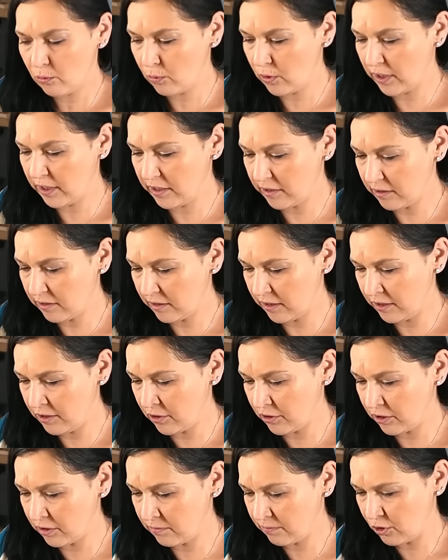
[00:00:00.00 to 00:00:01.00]
where
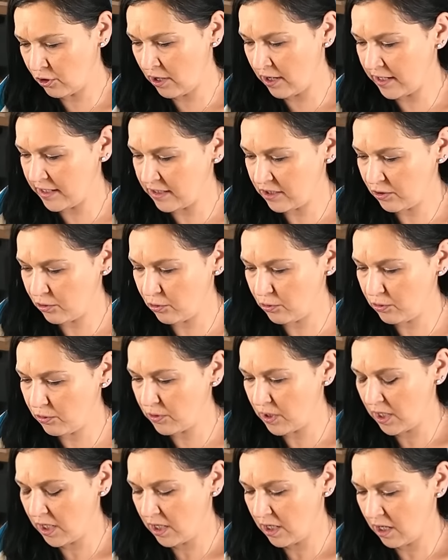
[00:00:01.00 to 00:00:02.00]
you're trying
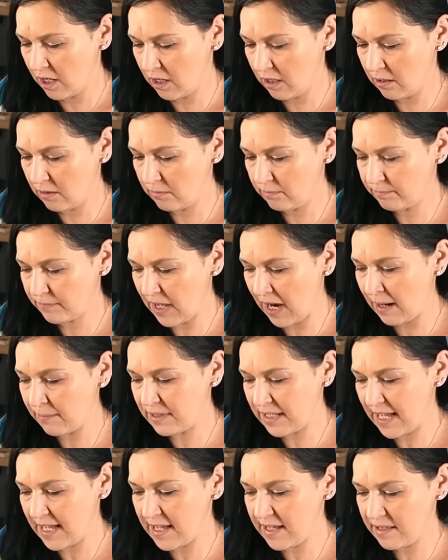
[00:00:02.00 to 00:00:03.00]
to
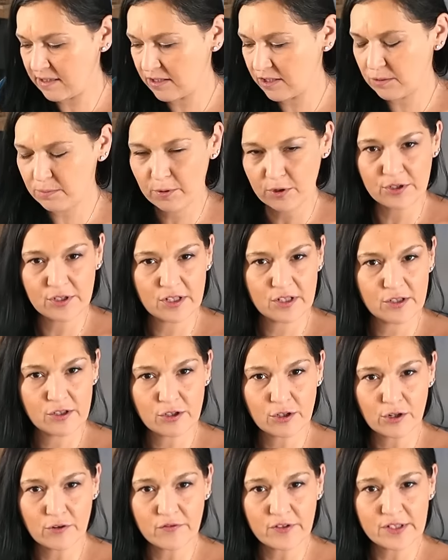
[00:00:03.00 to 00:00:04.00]
obtain this person's
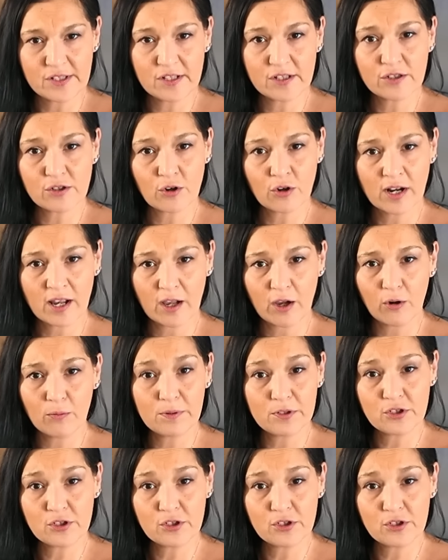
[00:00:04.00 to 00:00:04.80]
services or help,